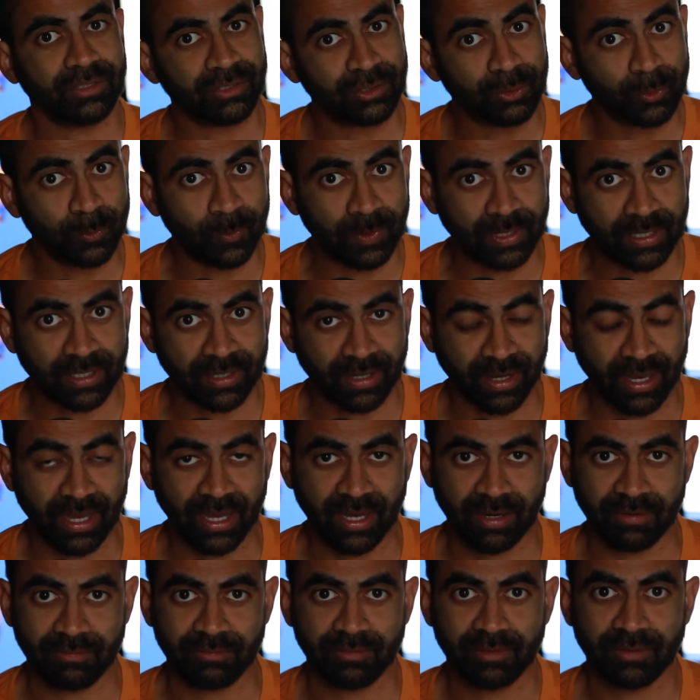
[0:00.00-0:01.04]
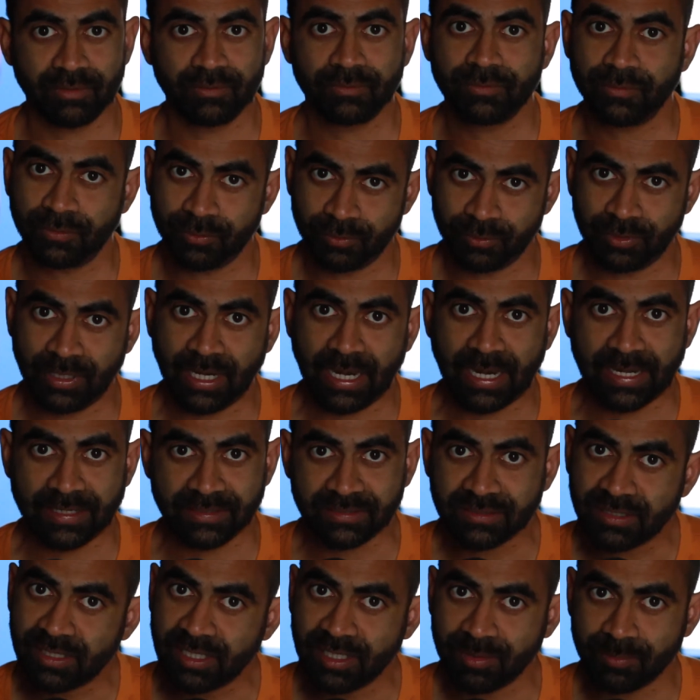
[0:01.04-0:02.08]
you will crave food and
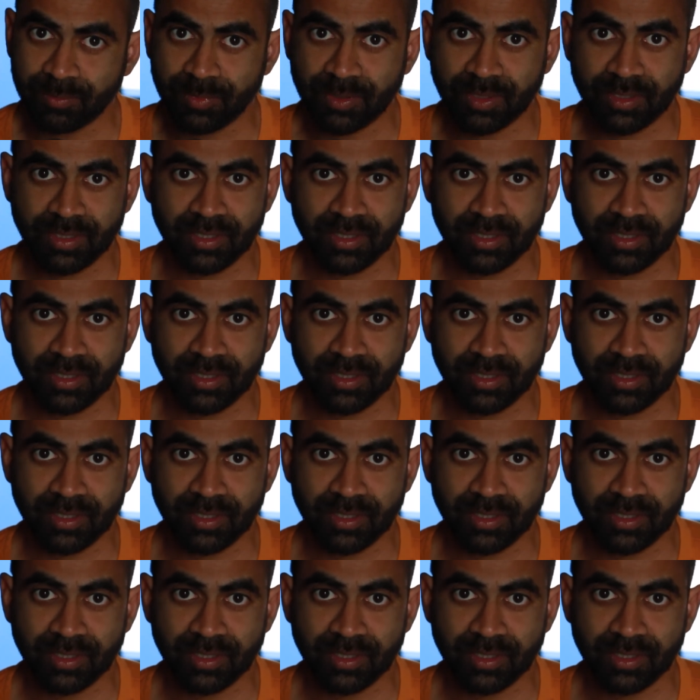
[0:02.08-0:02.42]
sleep.